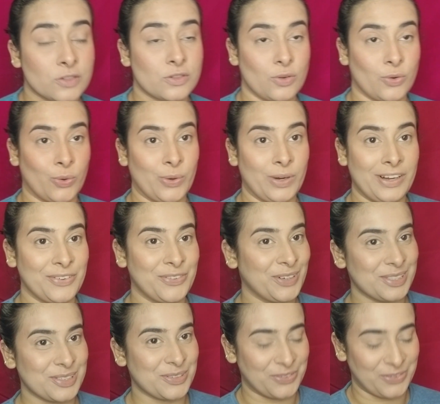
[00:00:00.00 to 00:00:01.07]
So
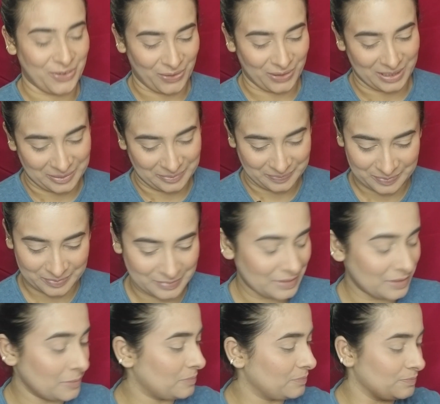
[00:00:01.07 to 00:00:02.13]
first of all,
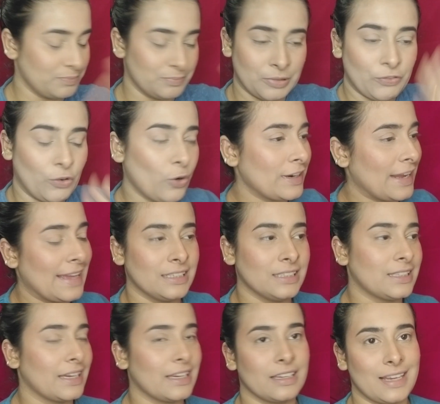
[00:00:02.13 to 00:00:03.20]
before
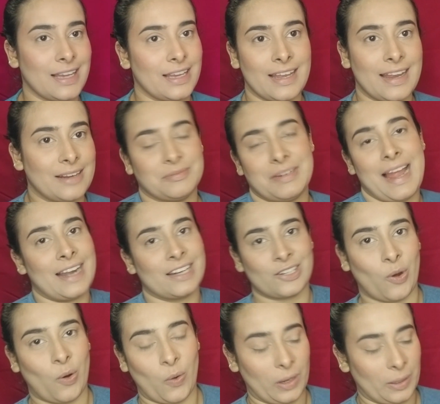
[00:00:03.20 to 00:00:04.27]
anything
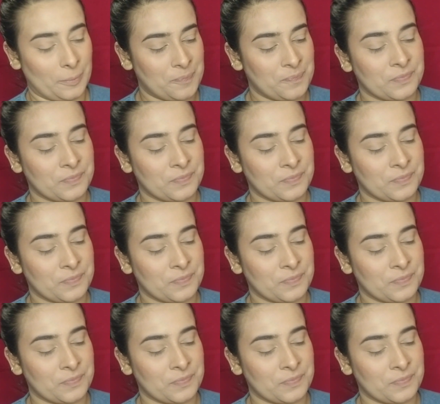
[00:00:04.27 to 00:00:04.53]
at all,